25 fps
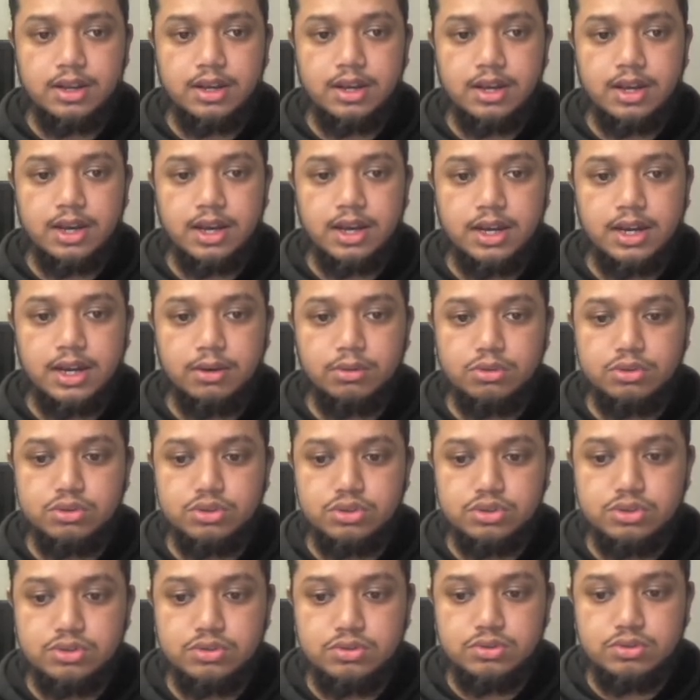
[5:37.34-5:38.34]
and I will
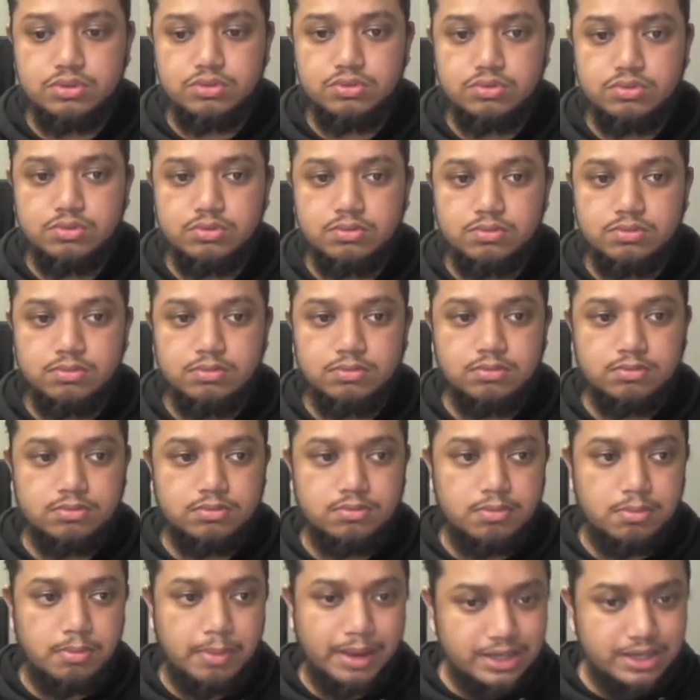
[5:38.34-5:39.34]
just
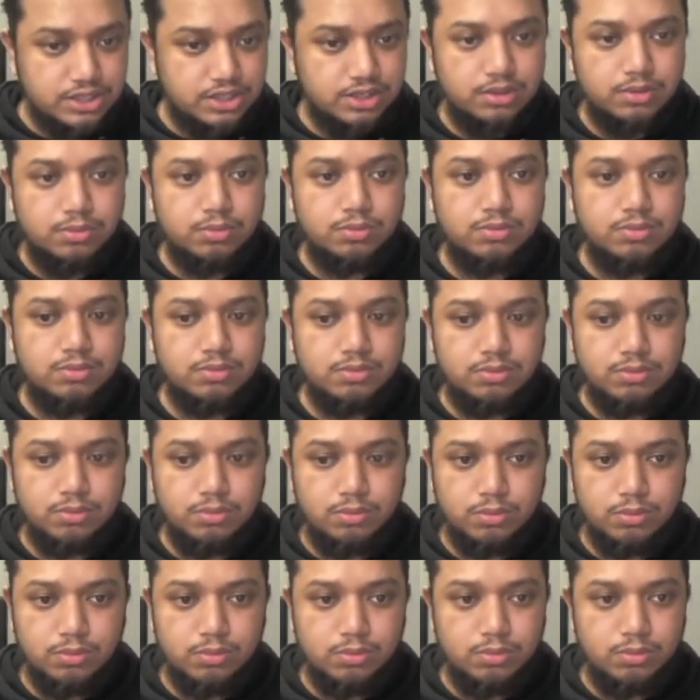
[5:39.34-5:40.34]
mention
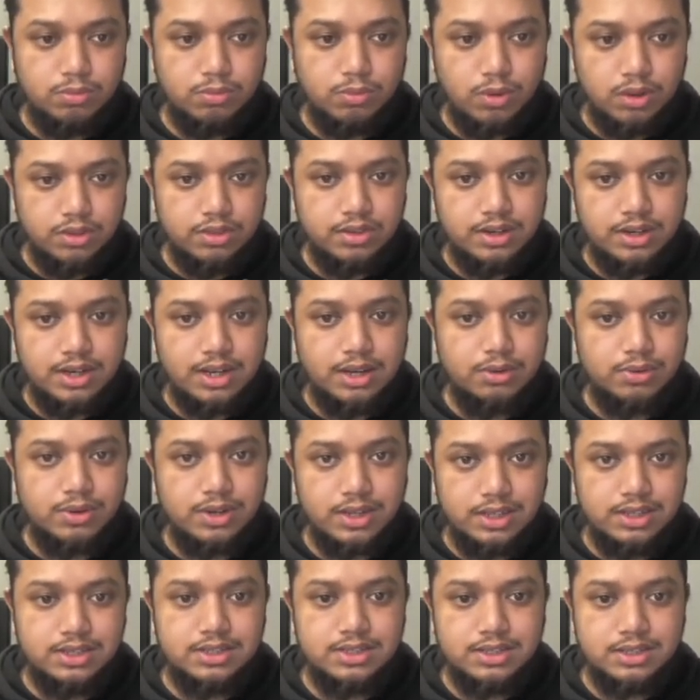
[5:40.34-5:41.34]
what the noun
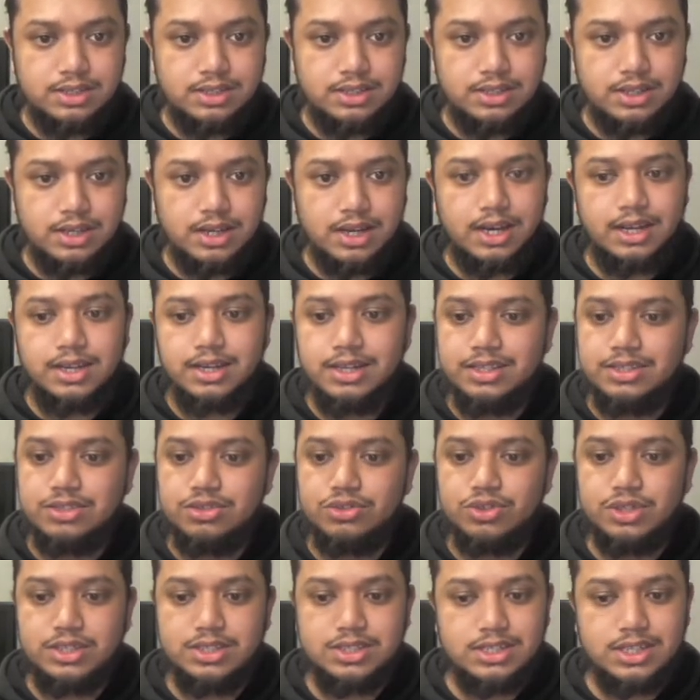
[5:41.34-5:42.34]
is and its
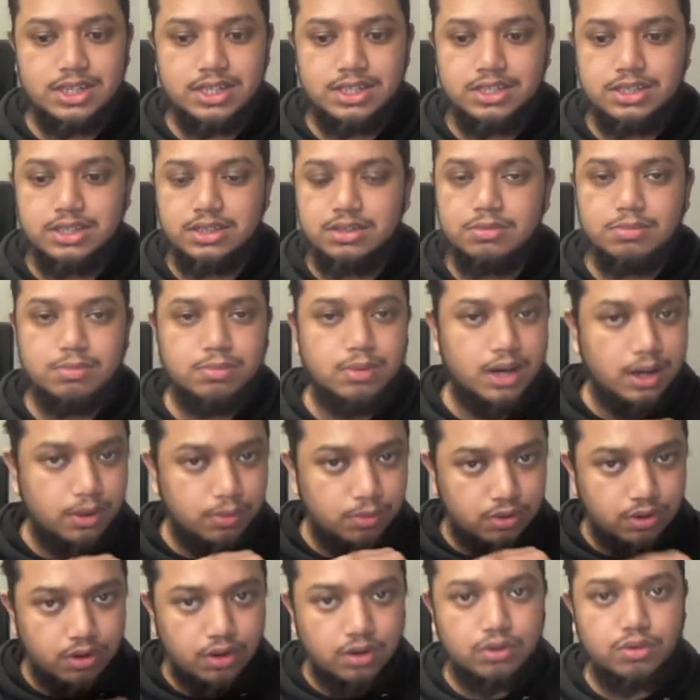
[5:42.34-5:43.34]
translation, but I will
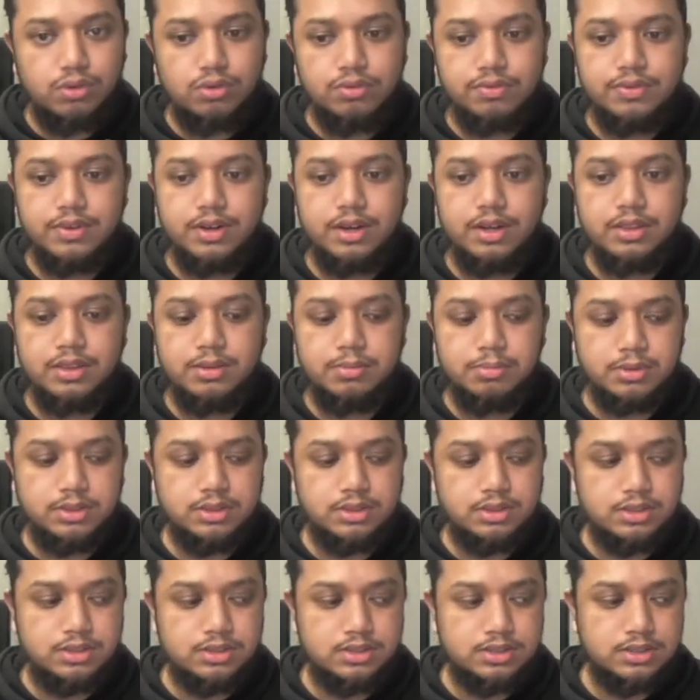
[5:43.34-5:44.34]
not go further
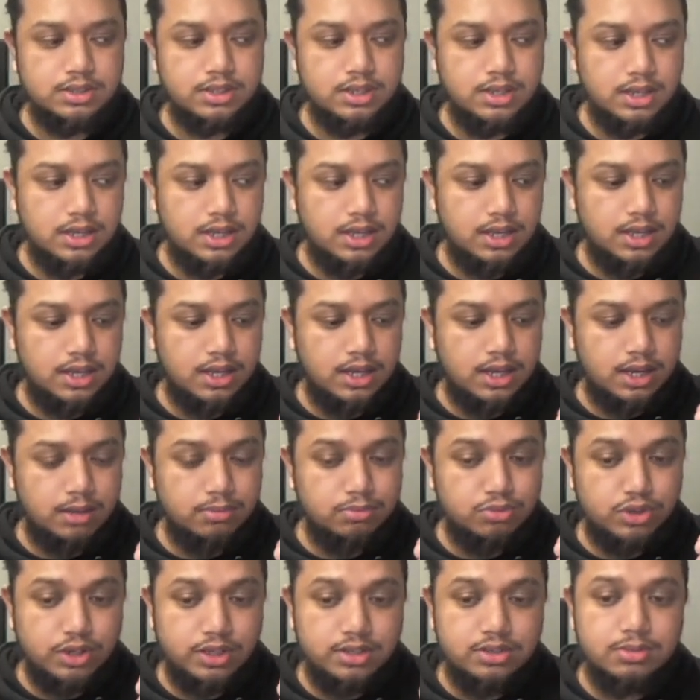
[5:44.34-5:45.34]
because I'm
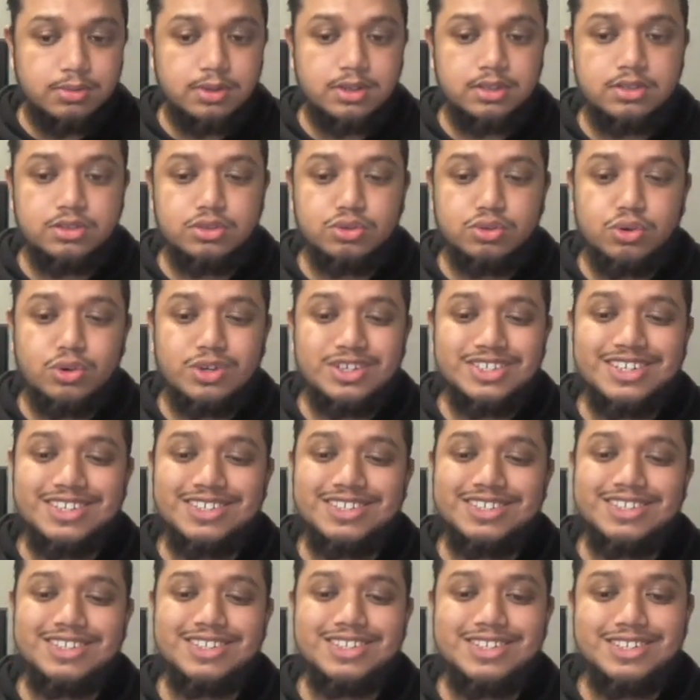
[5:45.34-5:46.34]
trying to make this course as
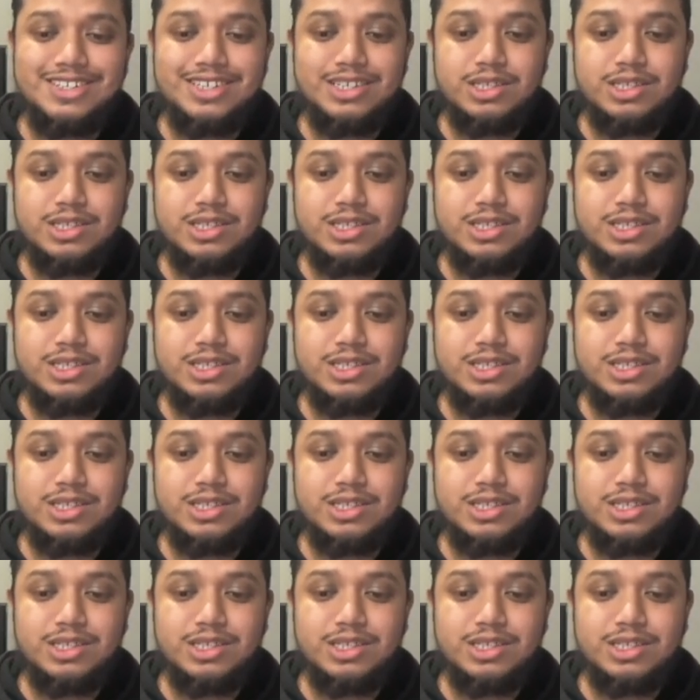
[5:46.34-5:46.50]
easy as